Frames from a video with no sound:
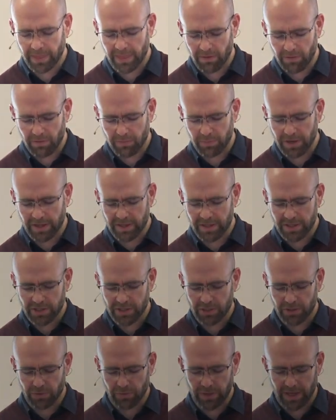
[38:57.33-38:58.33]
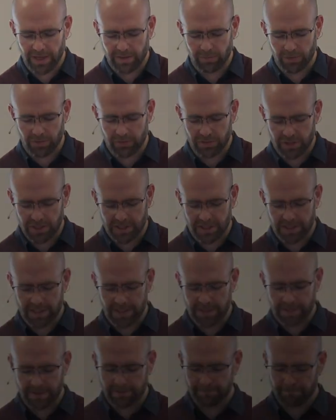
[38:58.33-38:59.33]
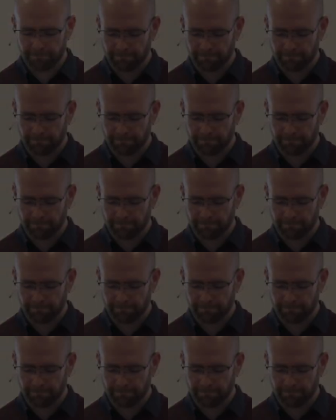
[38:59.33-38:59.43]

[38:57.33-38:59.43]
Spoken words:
We pray this in your name, Lord Jesus.